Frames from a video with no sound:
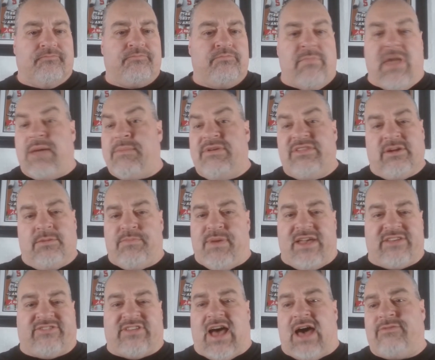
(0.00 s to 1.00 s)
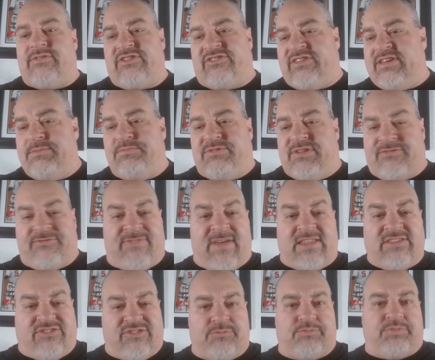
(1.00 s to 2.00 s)
Maybe their best, obviously,
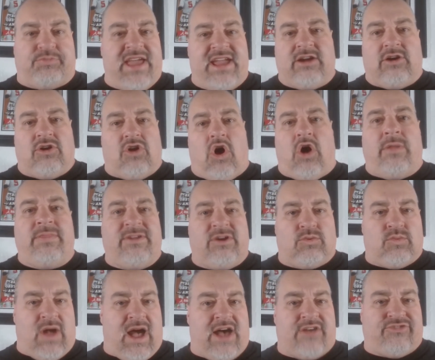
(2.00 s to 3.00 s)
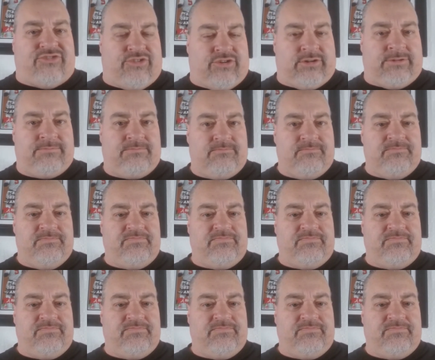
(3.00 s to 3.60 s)
defensive player on their roster.